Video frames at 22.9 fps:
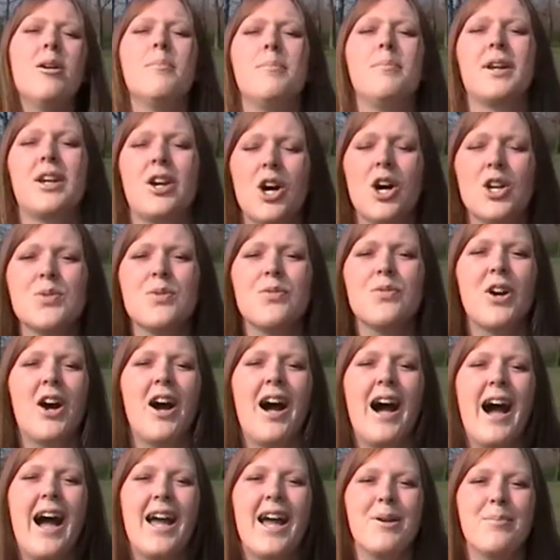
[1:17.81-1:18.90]
because we've got a
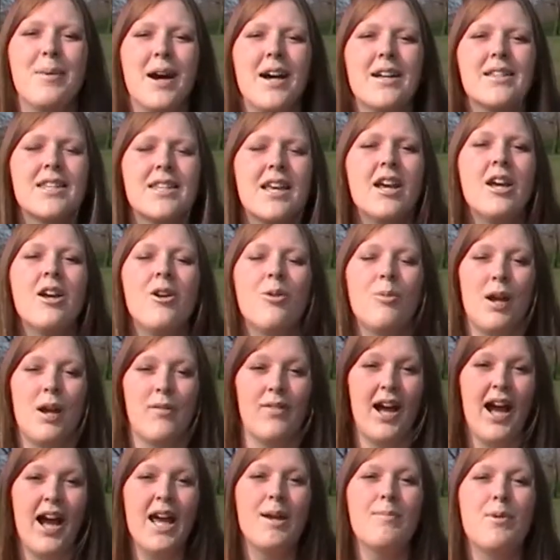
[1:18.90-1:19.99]
higher mass, we have a
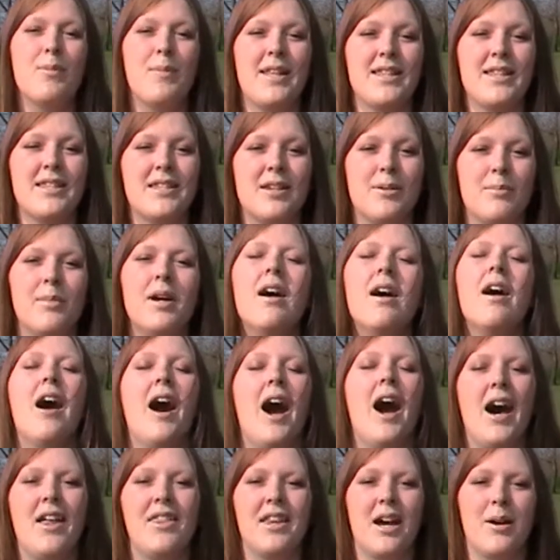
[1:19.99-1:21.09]
higher momentum,
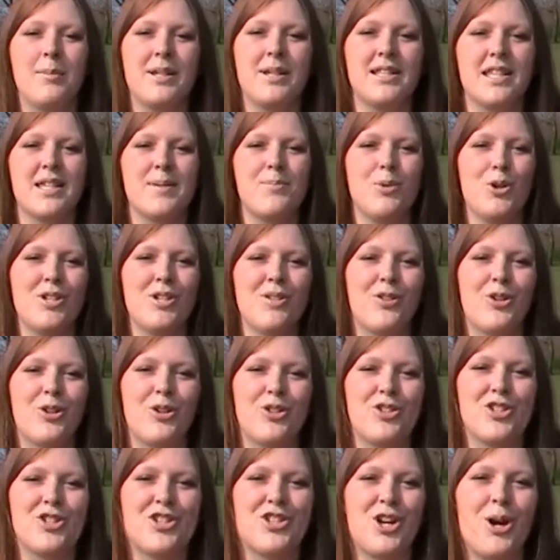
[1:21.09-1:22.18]
and that means it's more
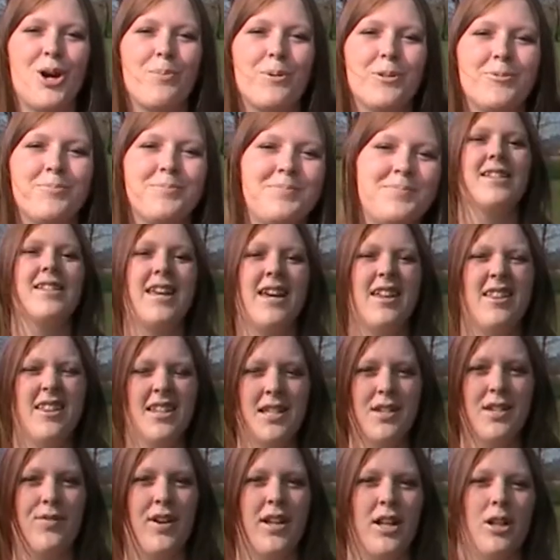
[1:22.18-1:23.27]
difficult to stop. Okay, so in this
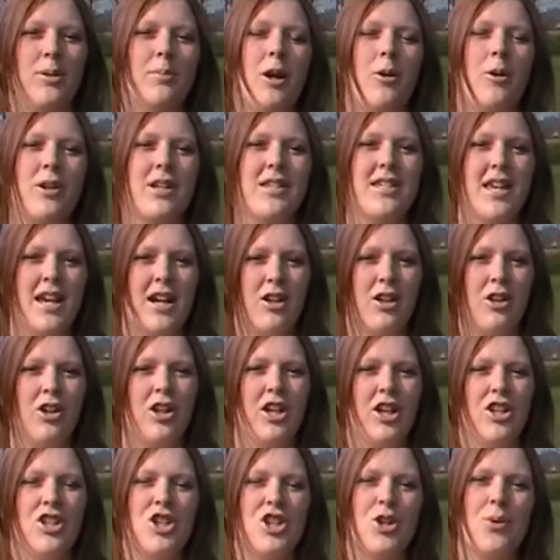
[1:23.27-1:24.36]
film, I want to take a look
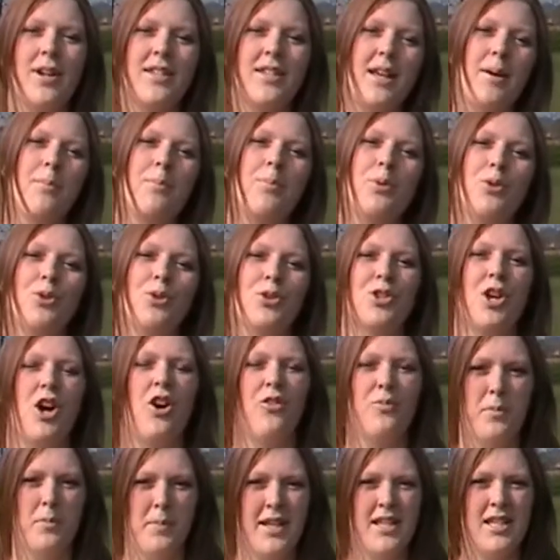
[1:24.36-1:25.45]
at two examples
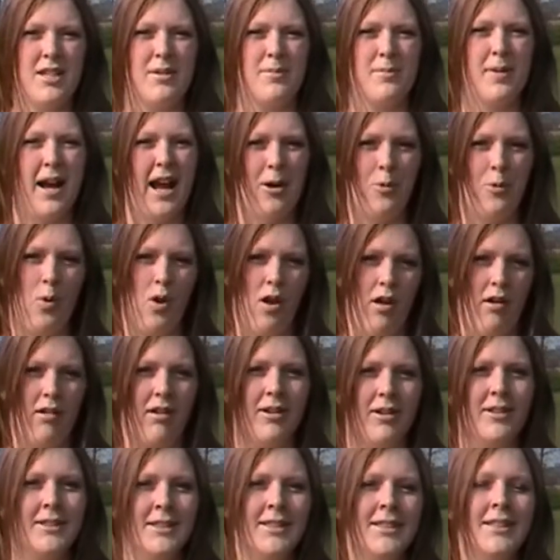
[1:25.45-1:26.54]
of momentum at work.
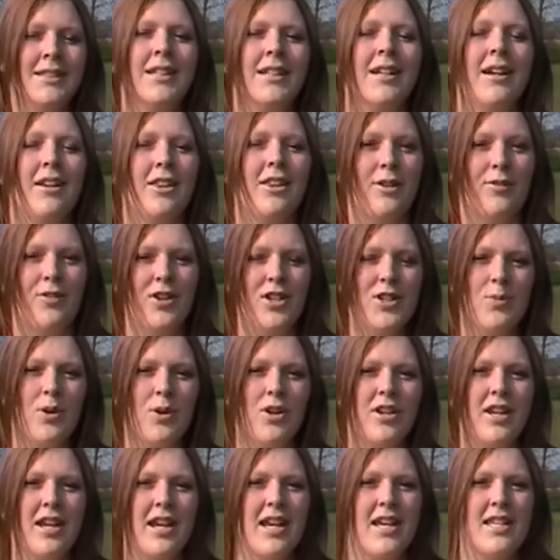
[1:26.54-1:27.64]
The first
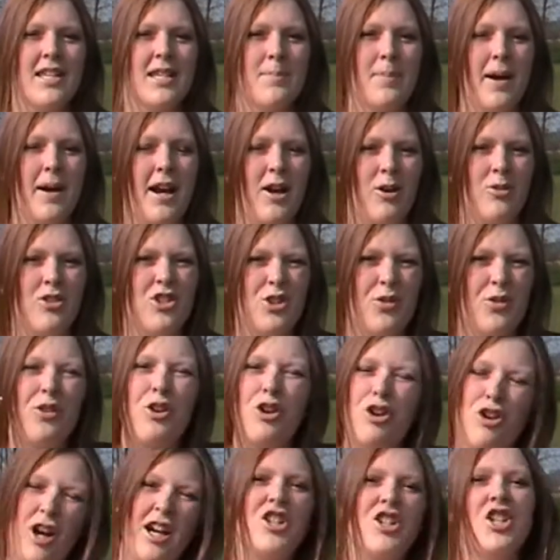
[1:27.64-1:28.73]
one is about stuff
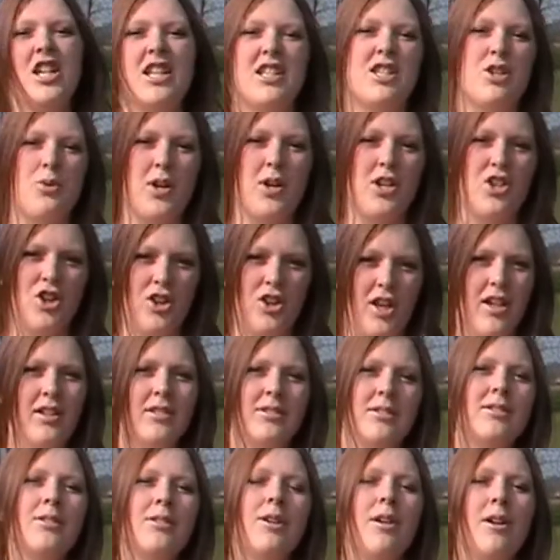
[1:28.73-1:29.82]
crashing into each other,
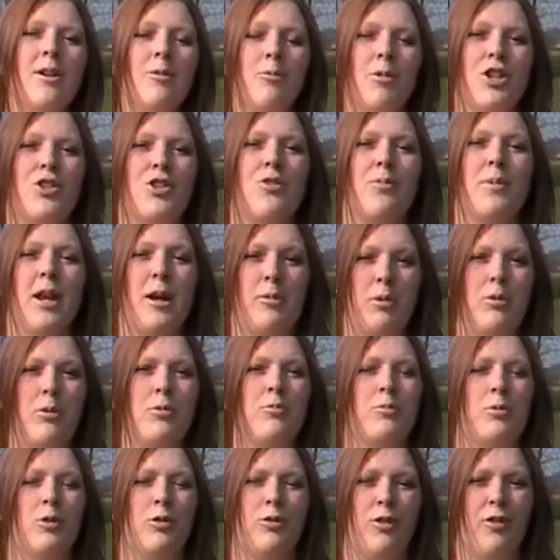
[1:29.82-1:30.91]
which from now on
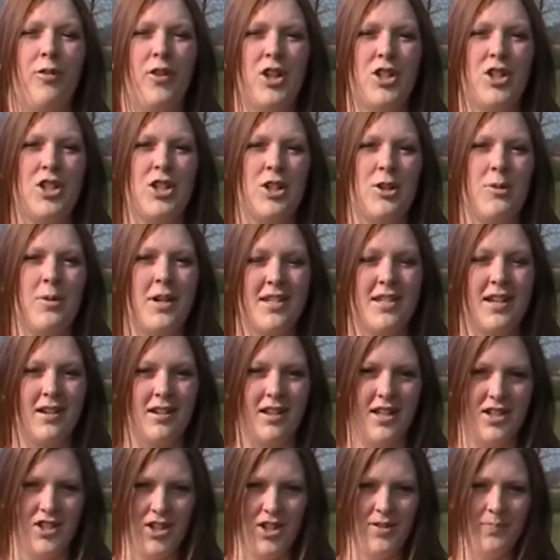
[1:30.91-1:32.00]
we'll refer to as a
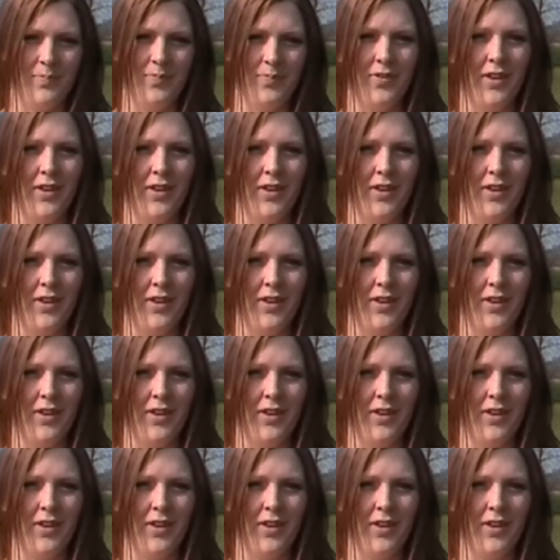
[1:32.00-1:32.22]
collision.